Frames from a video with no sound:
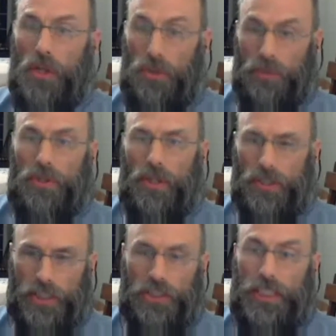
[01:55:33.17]
through those,
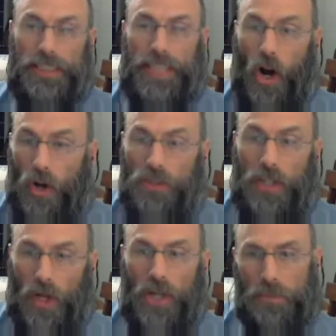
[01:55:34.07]
because Jesus said all the
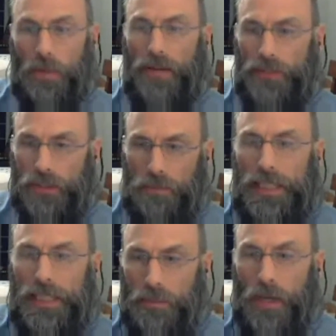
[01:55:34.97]
law and the prophets are
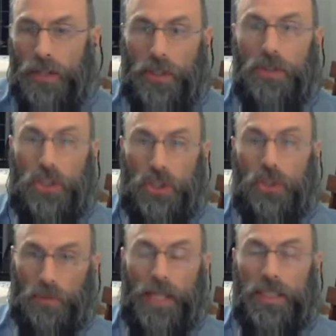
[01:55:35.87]
based upon those 2,
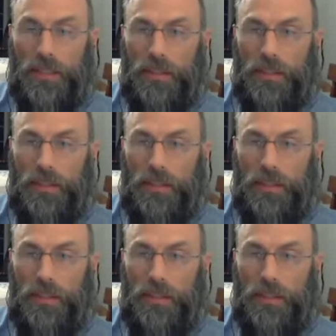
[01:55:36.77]
right?